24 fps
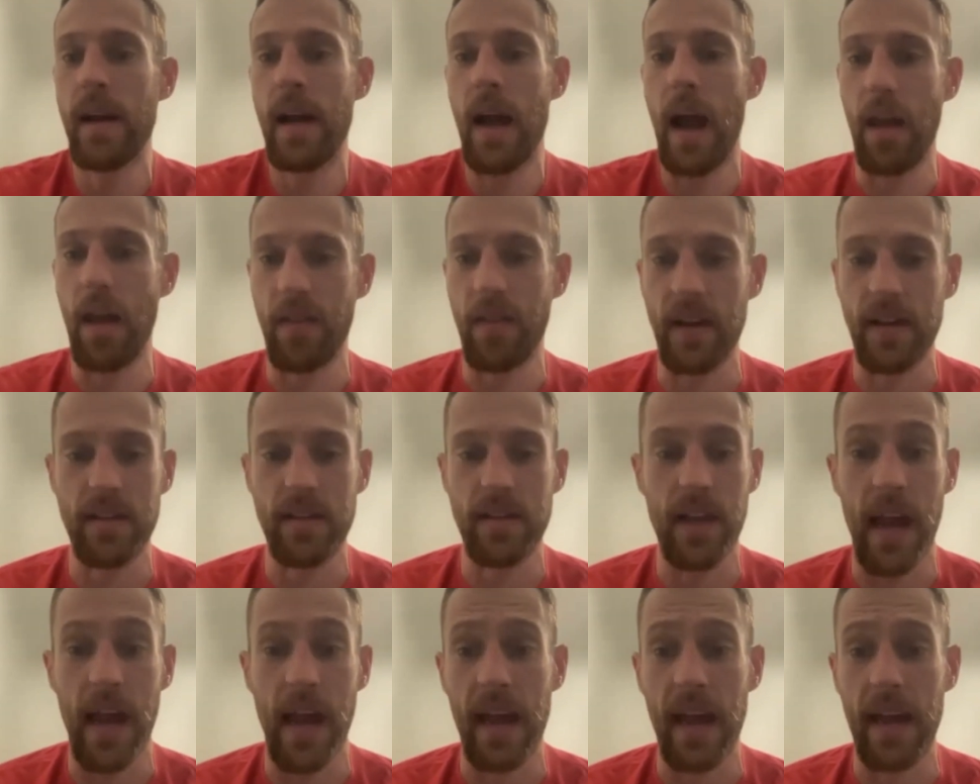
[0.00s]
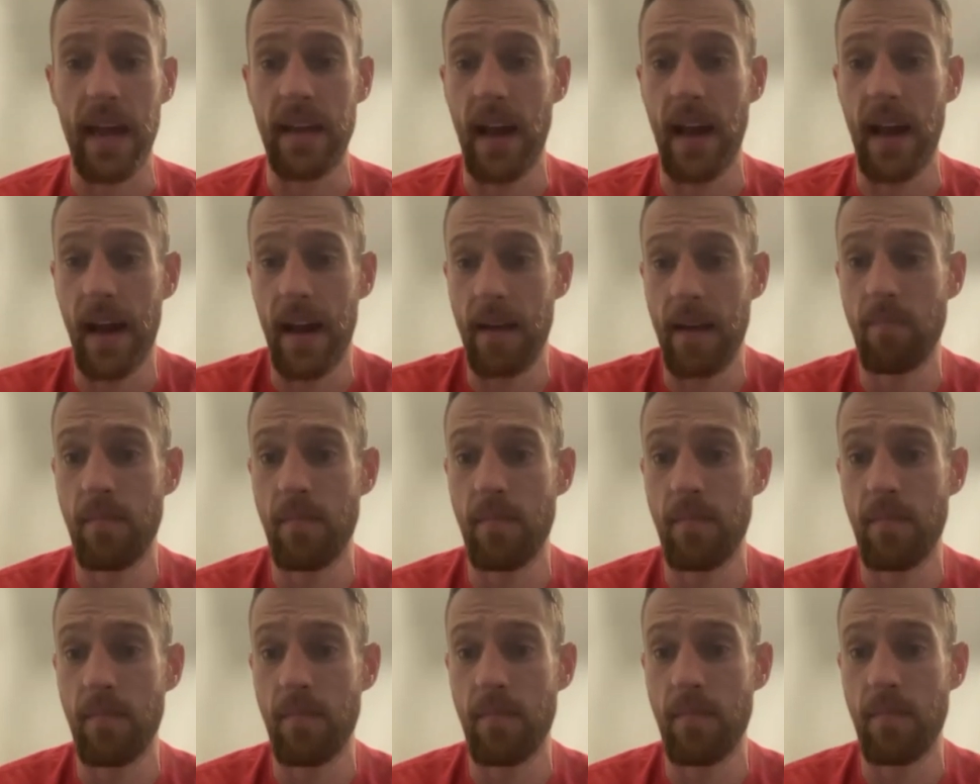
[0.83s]
I think today
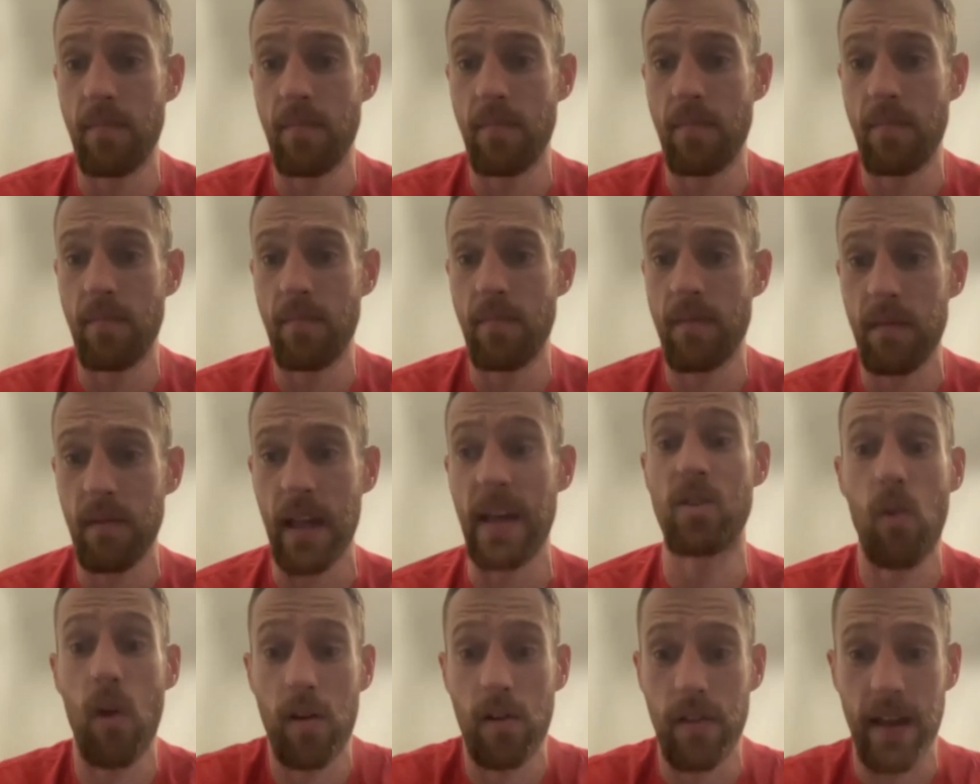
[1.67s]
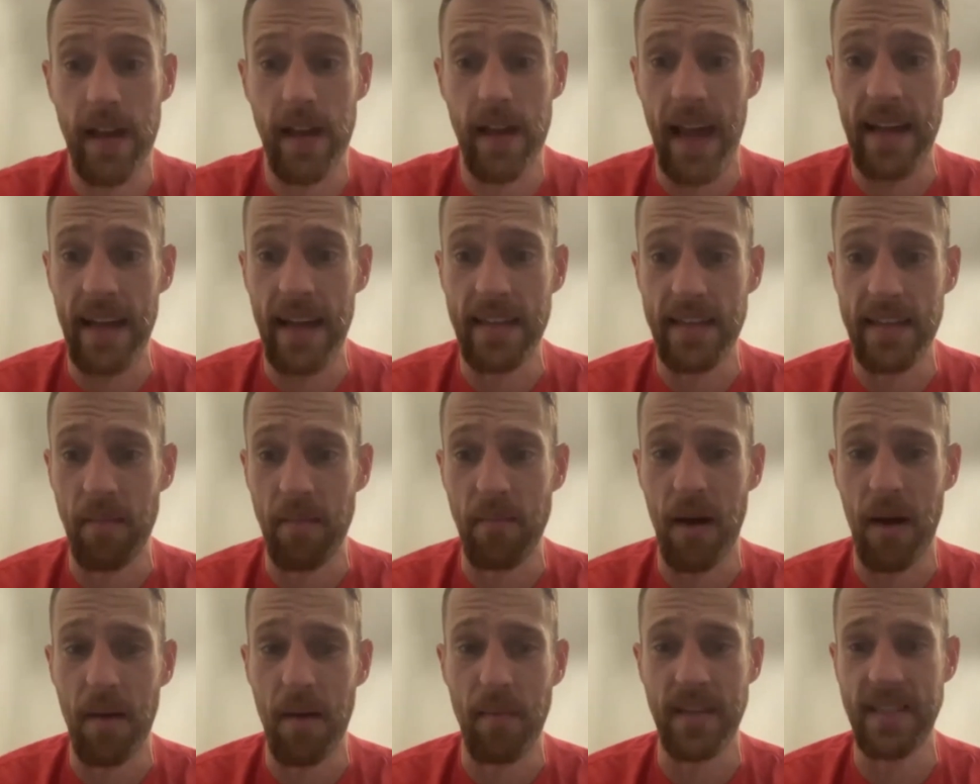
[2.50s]
that's no longer the
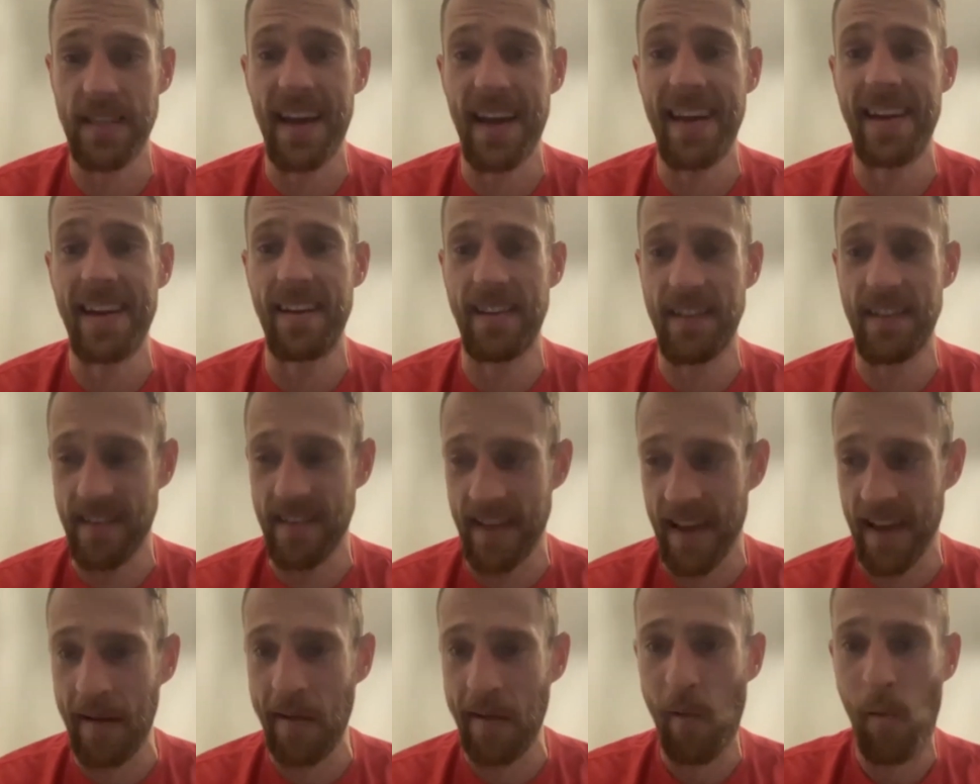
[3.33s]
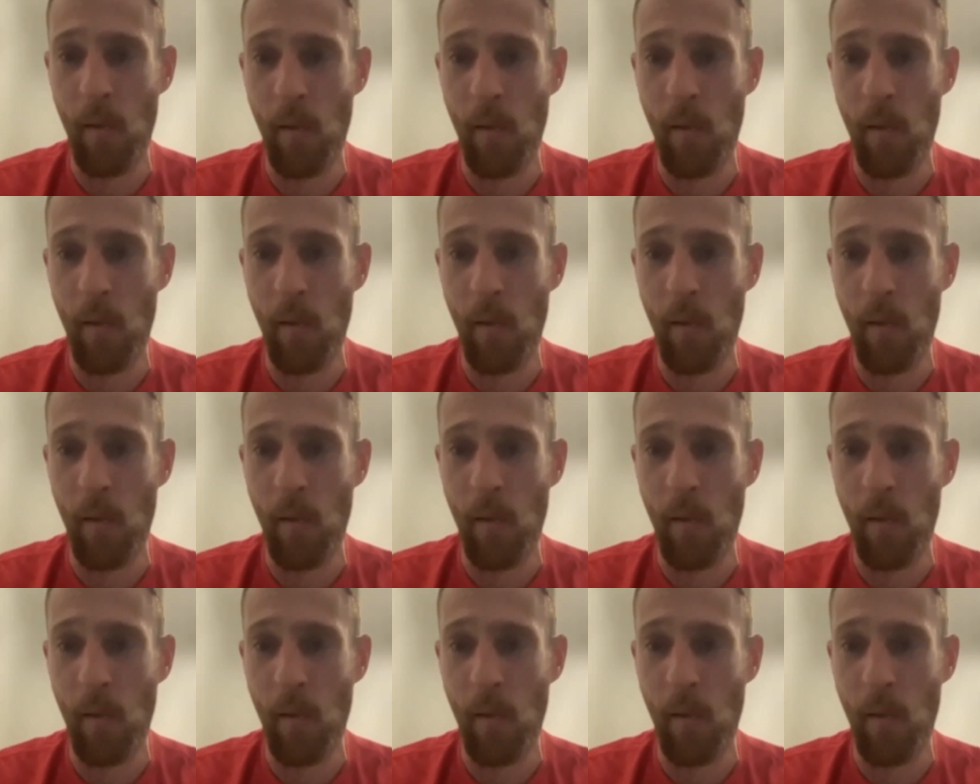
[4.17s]
case. I'm excited to say.